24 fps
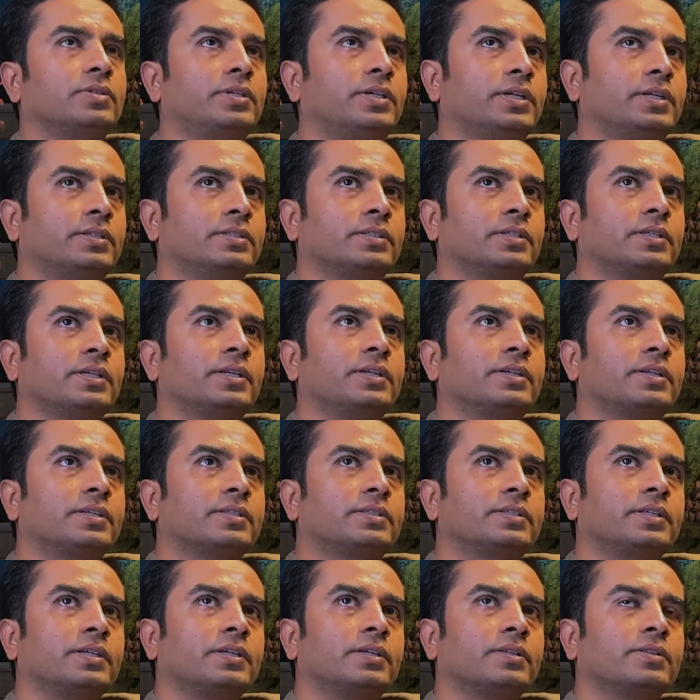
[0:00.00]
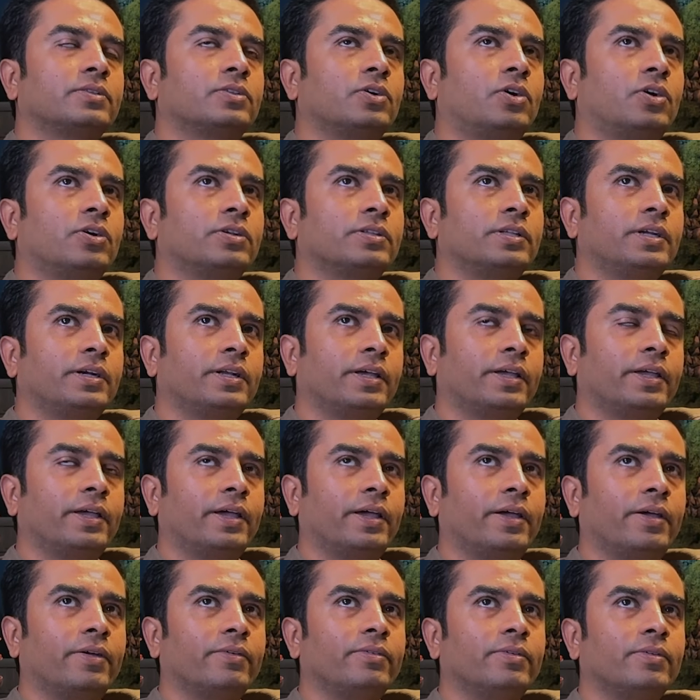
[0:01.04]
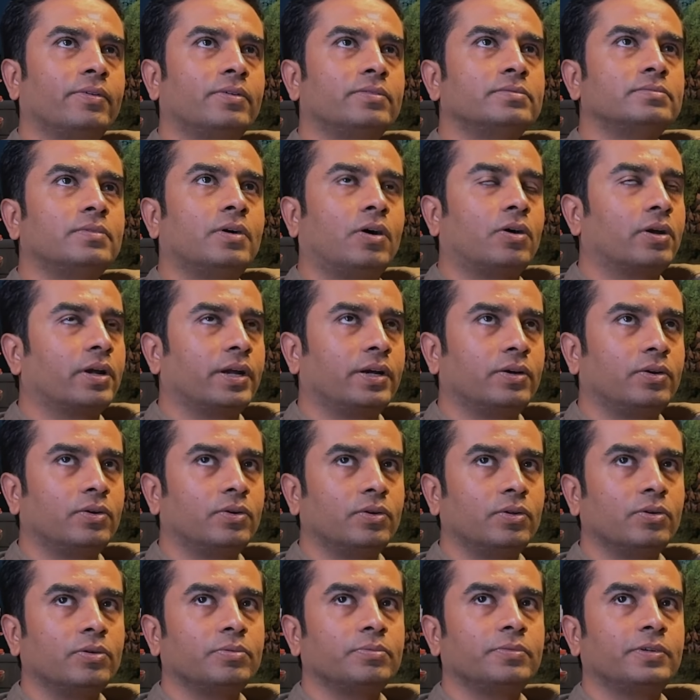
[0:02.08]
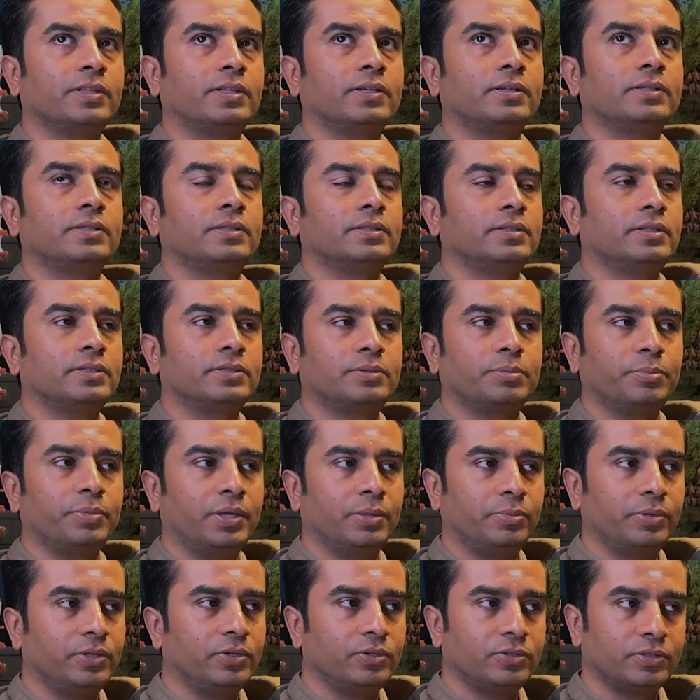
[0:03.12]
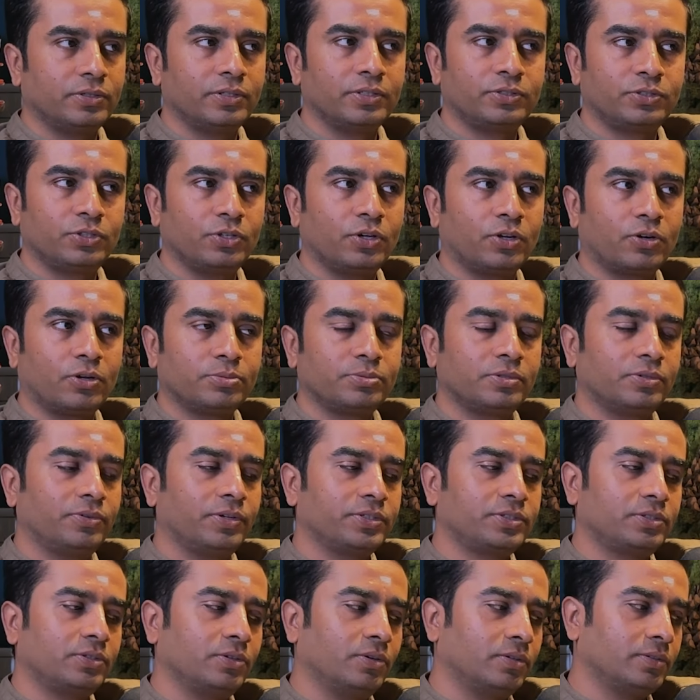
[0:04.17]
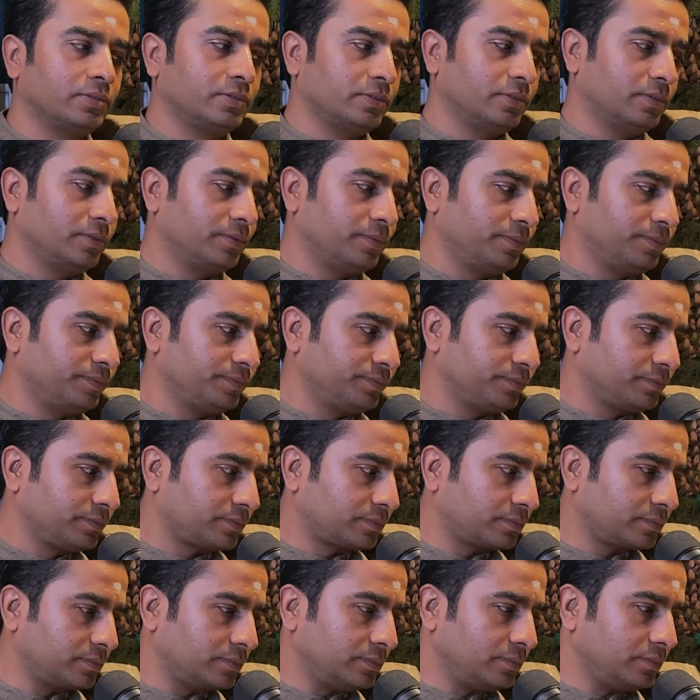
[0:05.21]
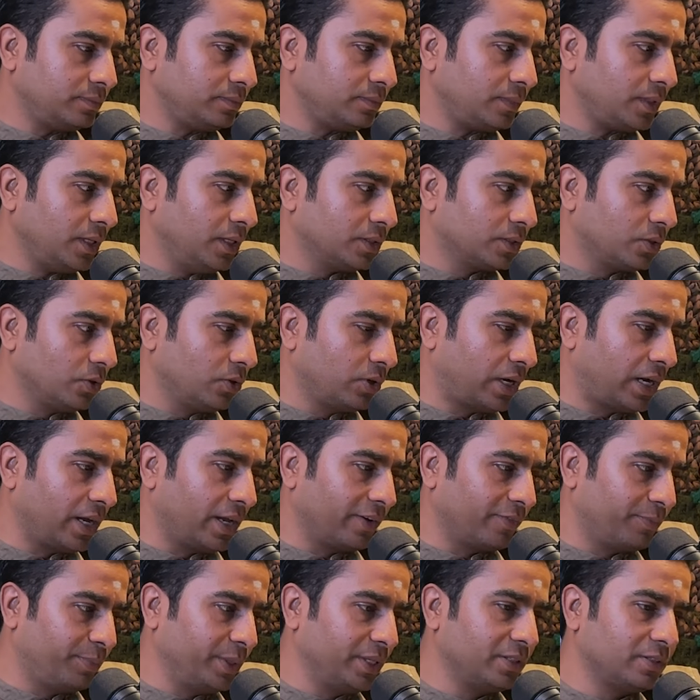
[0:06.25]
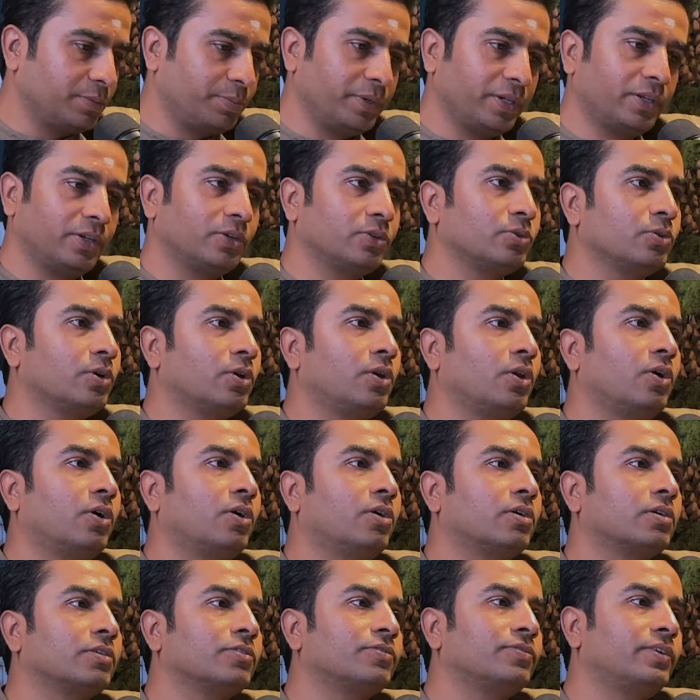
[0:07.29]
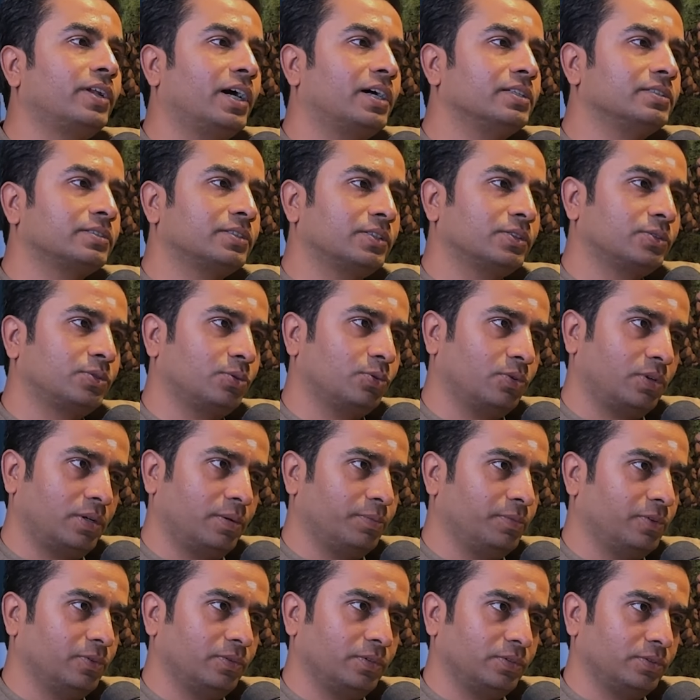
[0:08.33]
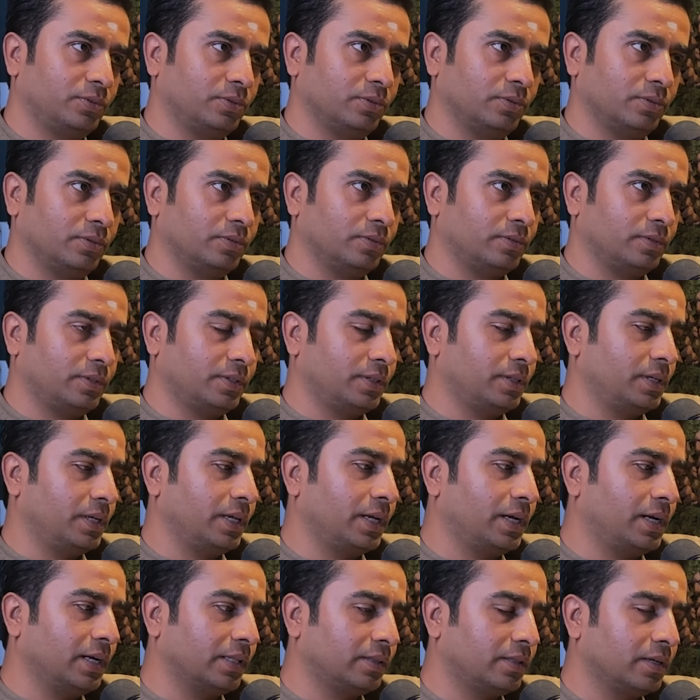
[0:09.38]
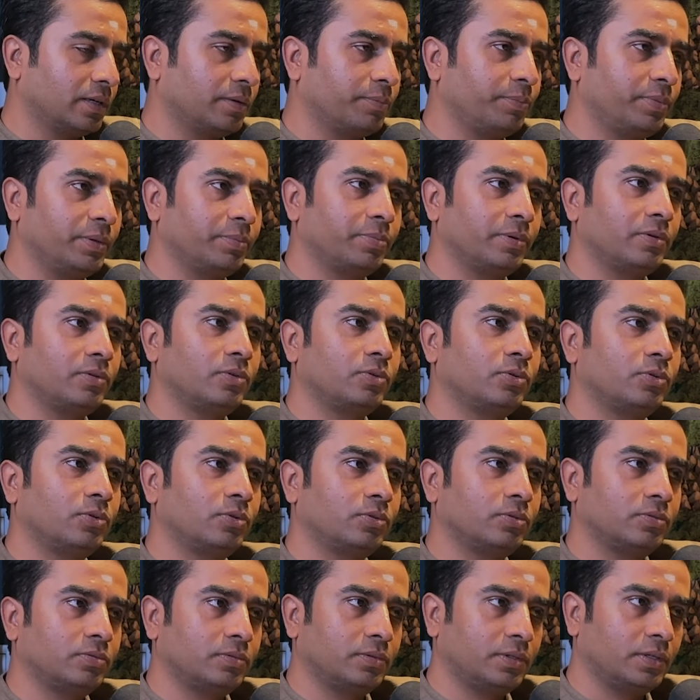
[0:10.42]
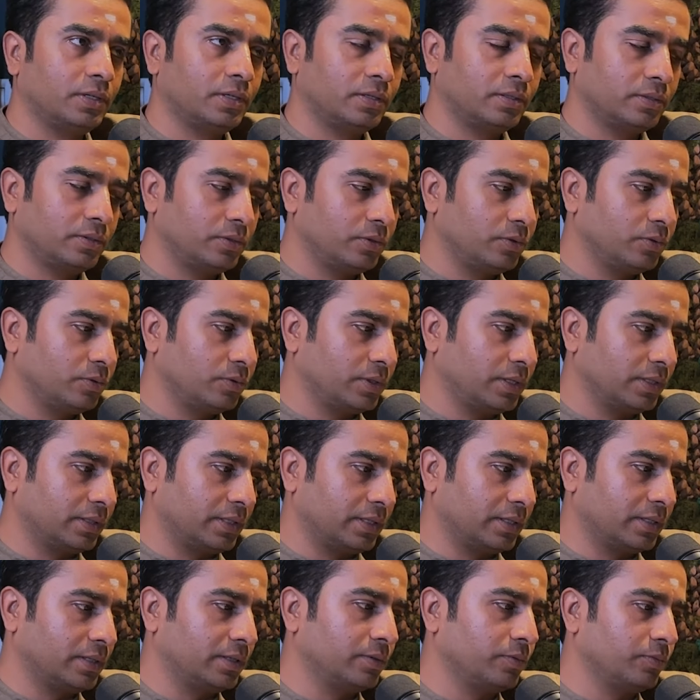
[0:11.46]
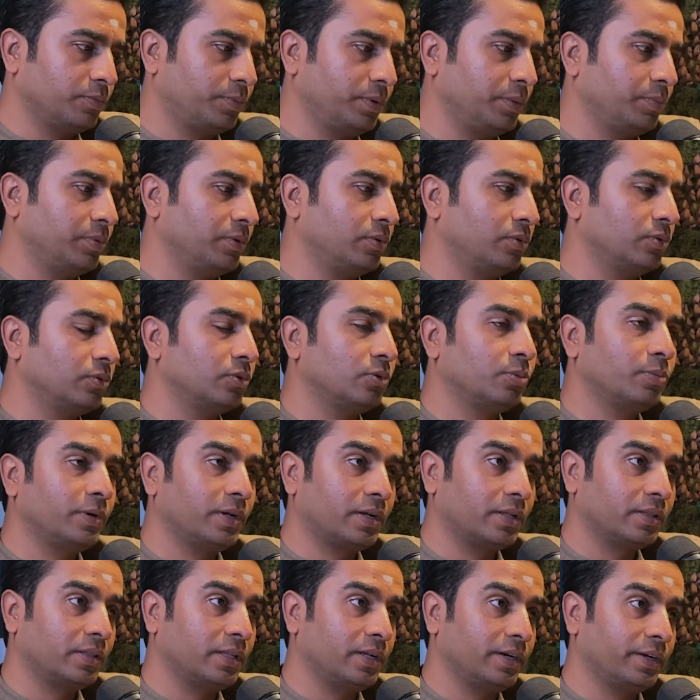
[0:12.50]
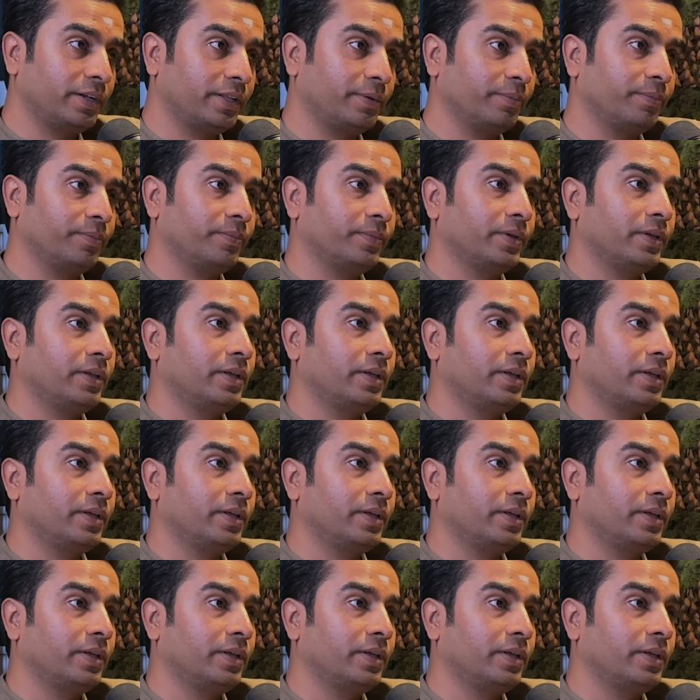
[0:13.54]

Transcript: here is an interesting thought that I have, or I don't know whether this maybe it's your observation also. So I have been speaking to a lot of dancers who come on the show, like Kathak people who do Kathak, people who do Bharatnatyam.